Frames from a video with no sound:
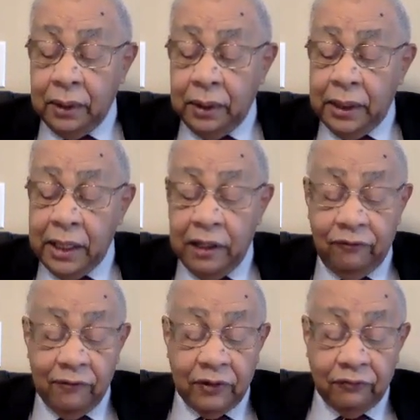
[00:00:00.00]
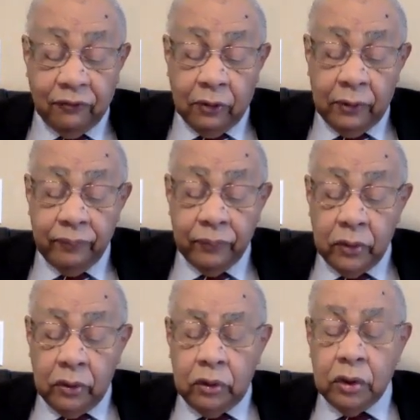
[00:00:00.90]
In 1854,
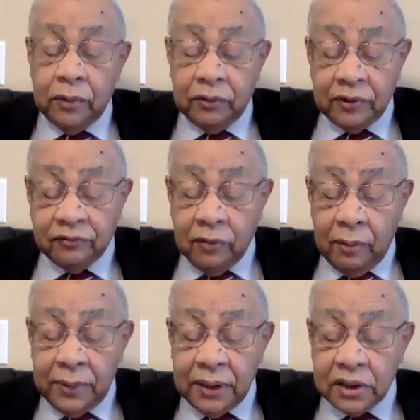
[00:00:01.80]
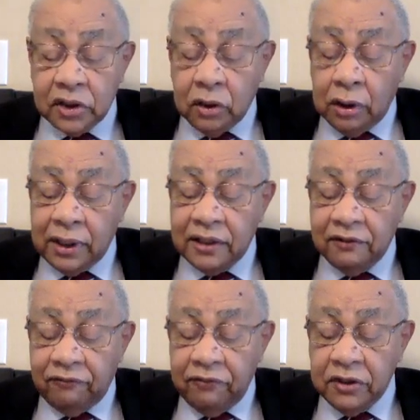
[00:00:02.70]
Newman was formally installed as
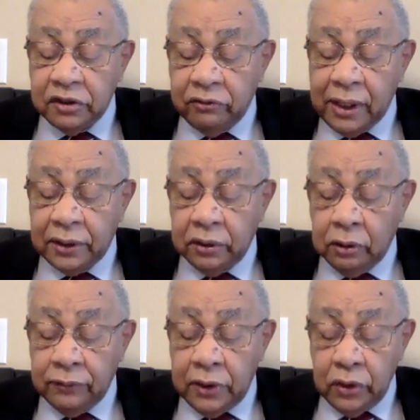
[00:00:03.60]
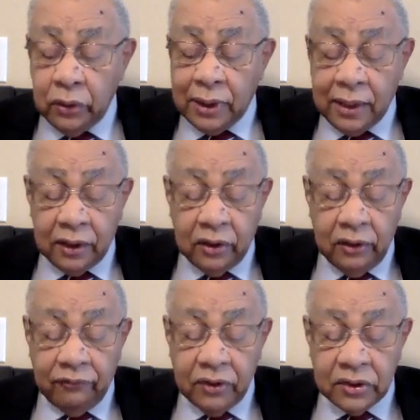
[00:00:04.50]
the first rector of the new Catholic
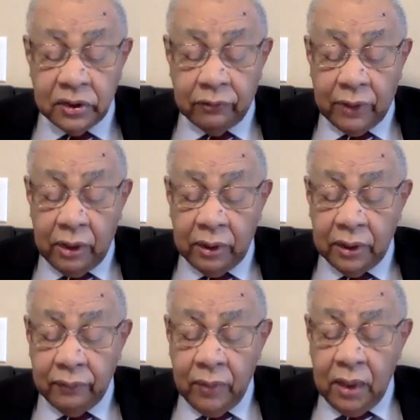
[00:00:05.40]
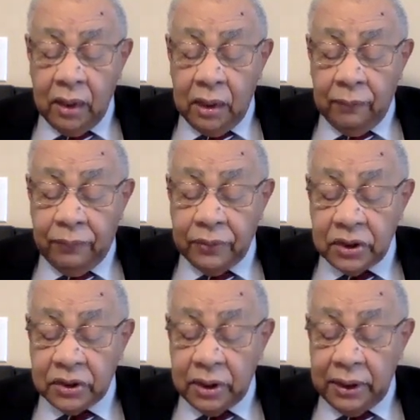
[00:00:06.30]
University of Ireland, a
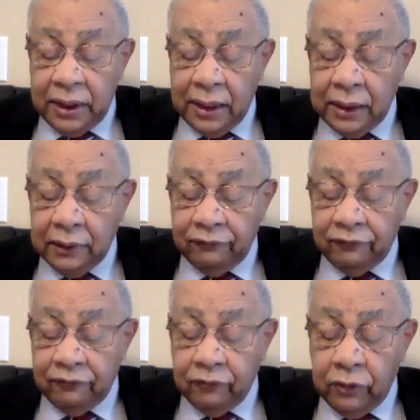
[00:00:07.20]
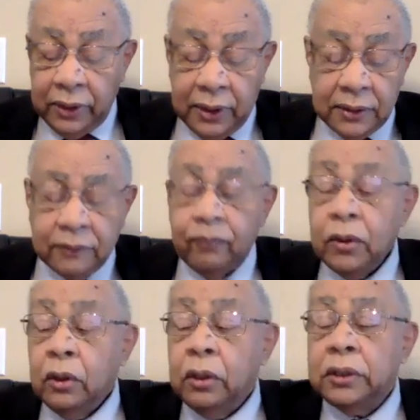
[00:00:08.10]
position he held for 4 years
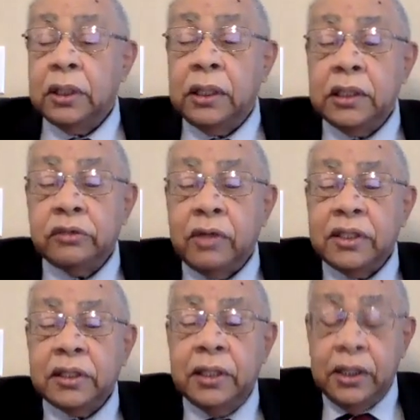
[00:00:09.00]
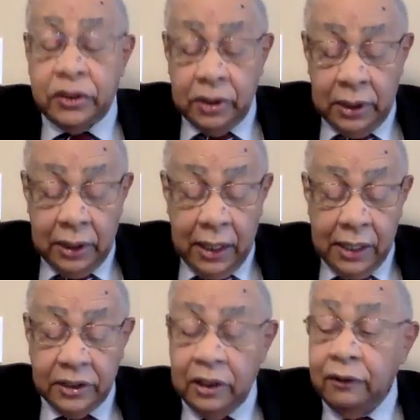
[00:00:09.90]
until his resignation in
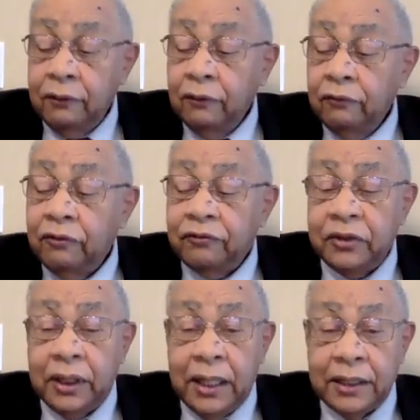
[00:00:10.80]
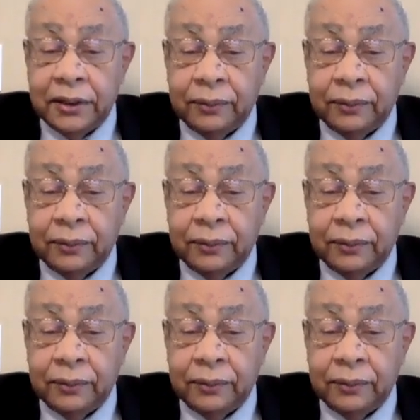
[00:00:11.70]
1858.